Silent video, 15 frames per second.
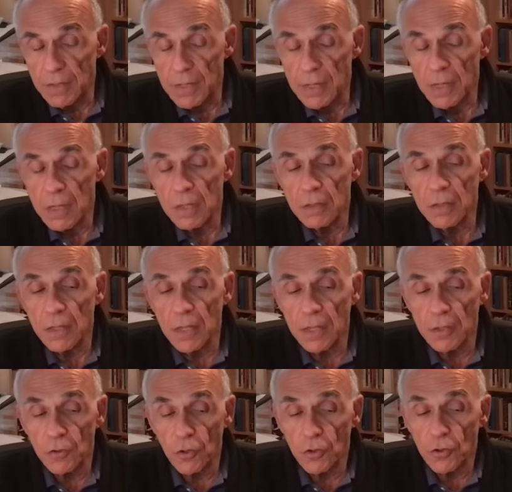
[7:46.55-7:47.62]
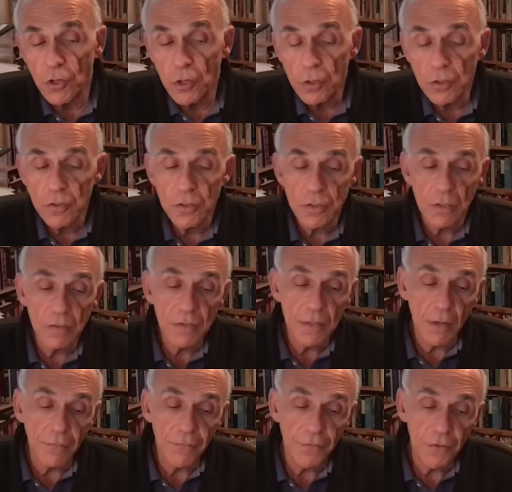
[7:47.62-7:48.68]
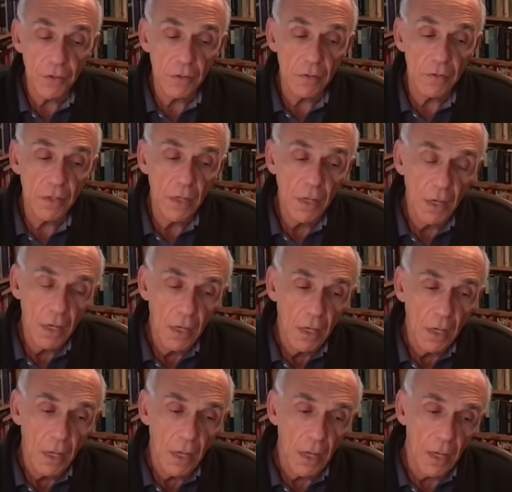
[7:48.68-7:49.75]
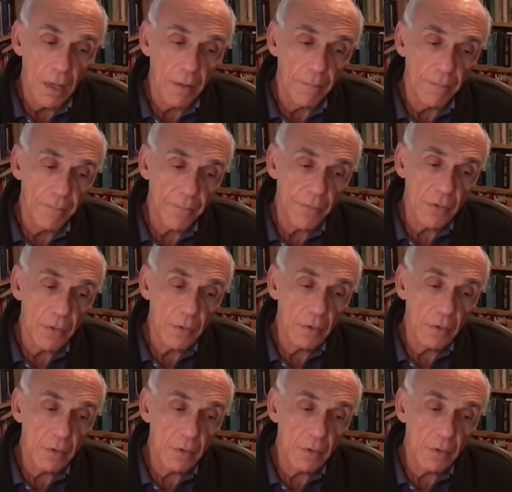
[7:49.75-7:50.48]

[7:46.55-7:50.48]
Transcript: The Turks suffered 12